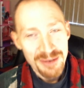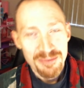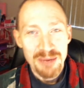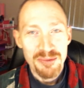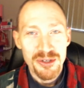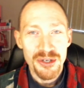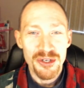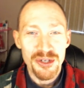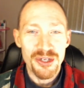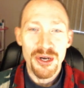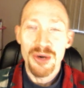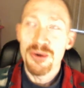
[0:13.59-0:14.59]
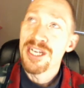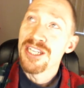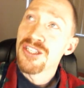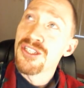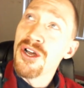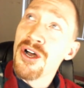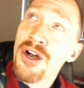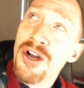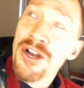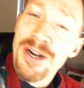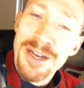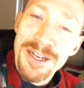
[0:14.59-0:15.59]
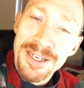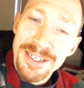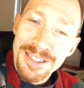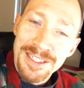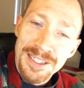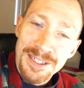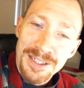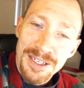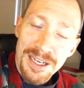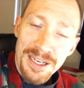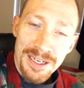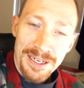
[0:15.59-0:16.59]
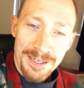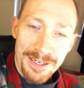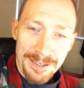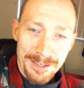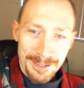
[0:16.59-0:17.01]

I'm sure you know hits on uh,